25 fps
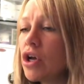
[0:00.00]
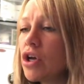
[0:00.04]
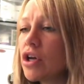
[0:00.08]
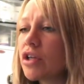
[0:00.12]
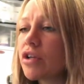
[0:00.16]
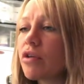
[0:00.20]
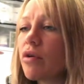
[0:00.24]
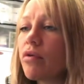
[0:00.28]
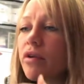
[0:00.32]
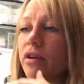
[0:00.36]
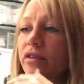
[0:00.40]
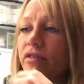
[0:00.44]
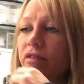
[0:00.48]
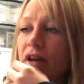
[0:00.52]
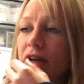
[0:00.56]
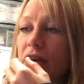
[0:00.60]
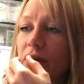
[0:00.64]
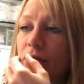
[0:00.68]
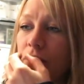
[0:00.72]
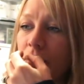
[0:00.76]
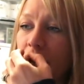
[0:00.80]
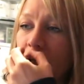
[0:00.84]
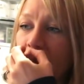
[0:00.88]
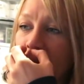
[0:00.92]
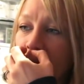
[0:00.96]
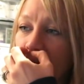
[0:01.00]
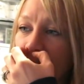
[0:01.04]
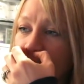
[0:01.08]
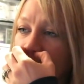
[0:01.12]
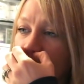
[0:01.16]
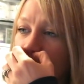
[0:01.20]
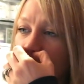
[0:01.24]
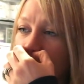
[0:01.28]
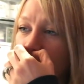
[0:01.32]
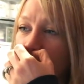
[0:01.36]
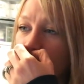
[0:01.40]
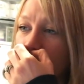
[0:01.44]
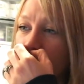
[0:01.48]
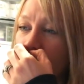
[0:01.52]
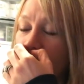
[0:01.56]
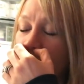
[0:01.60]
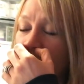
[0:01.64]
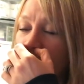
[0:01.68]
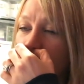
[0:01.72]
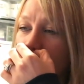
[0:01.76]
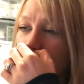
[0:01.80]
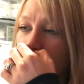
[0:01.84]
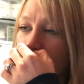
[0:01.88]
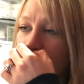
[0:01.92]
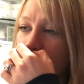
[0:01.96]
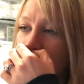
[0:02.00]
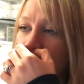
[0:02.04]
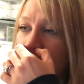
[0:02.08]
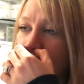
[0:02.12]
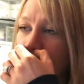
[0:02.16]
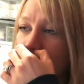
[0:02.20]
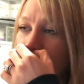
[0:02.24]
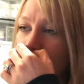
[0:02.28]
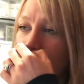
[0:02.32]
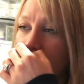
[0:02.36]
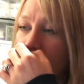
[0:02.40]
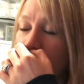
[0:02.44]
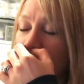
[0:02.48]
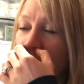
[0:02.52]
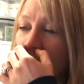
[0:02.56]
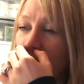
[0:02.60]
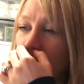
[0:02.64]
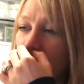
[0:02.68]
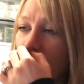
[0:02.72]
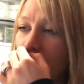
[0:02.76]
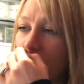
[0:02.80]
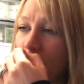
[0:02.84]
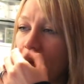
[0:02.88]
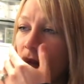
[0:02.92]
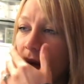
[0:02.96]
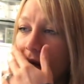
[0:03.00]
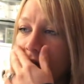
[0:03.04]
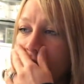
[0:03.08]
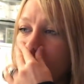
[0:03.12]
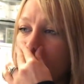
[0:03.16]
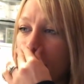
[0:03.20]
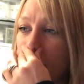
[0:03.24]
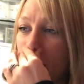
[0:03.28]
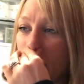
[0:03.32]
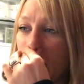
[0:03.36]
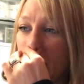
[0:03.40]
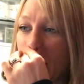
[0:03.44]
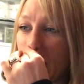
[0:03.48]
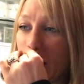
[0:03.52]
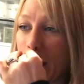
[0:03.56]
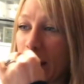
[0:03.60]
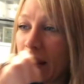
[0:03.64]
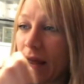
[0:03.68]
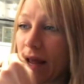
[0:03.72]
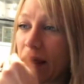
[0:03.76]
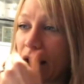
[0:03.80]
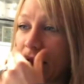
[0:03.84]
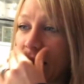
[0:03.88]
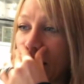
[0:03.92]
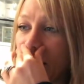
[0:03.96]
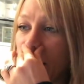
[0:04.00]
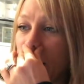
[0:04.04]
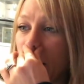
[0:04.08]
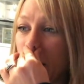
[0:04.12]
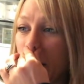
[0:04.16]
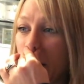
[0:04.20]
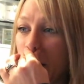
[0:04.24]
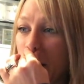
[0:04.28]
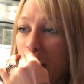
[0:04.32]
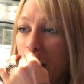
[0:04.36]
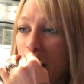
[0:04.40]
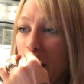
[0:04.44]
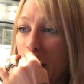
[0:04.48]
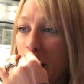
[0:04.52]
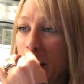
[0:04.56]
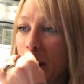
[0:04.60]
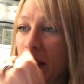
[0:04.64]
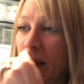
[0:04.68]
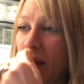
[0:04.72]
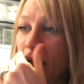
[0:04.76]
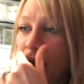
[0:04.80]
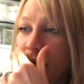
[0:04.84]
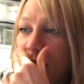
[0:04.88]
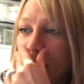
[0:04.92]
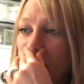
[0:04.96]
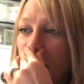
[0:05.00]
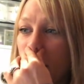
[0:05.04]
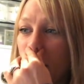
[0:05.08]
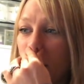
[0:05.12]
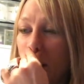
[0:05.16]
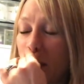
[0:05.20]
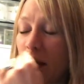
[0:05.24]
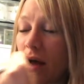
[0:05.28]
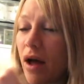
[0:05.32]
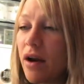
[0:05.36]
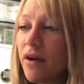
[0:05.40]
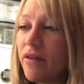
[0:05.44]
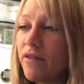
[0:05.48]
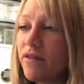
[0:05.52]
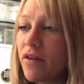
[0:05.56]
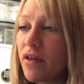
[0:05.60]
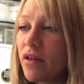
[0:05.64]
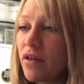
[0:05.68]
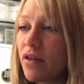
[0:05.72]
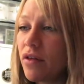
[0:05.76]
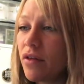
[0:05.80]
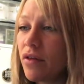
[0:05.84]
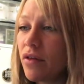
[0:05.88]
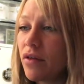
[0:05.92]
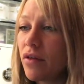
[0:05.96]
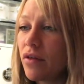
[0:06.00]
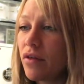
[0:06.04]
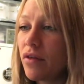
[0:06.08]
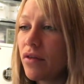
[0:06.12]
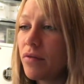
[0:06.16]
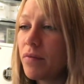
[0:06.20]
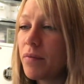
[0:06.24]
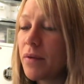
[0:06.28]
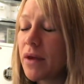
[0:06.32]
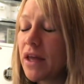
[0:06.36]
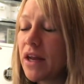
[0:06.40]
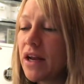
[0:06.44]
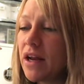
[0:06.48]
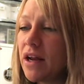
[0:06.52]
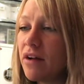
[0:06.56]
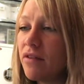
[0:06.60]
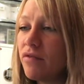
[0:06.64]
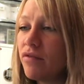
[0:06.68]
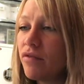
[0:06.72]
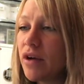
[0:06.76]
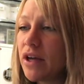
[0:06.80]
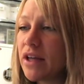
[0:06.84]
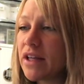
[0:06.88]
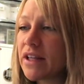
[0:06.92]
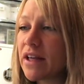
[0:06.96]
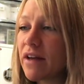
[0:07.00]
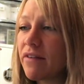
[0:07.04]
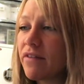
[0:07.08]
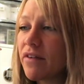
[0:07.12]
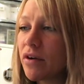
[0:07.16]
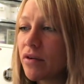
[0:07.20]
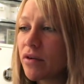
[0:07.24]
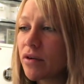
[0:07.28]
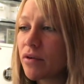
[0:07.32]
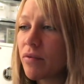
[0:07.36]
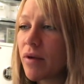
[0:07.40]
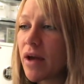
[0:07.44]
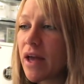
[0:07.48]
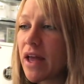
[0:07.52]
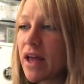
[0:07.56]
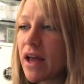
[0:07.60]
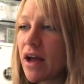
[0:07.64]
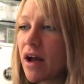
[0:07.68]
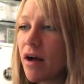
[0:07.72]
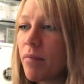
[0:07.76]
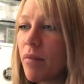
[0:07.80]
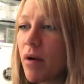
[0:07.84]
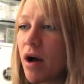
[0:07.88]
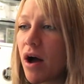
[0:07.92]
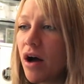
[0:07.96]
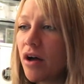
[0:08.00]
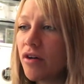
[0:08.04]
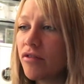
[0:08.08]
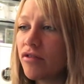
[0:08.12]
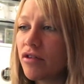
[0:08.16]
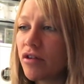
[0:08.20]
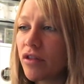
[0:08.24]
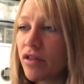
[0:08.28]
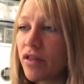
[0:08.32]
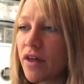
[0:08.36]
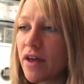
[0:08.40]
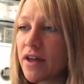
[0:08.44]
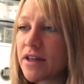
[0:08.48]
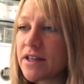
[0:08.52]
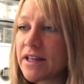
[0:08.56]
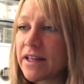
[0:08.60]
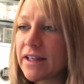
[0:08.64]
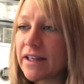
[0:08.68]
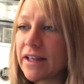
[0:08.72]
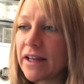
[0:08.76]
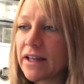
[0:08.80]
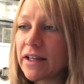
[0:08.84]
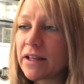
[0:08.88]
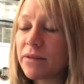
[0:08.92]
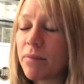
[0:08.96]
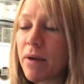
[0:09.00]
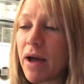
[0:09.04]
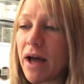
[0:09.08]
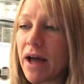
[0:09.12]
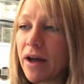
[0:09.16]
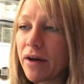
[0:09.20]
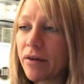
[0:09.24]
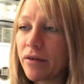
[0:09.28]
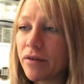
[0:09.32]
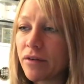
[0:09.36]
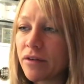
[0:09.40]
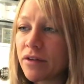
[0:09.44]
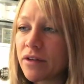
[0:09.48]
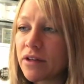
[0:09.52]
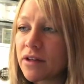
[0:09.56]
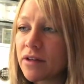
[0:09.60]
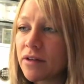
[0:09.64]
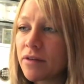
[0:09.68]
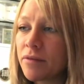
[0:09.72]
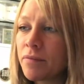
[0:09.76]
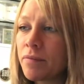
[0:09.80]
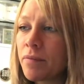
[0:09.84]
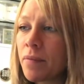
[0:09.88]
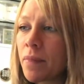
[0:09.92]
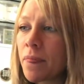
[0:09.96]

So it's really weird. I woke up at the beginning, kind of the beginning of week 7, I was waking up at 136 pounds.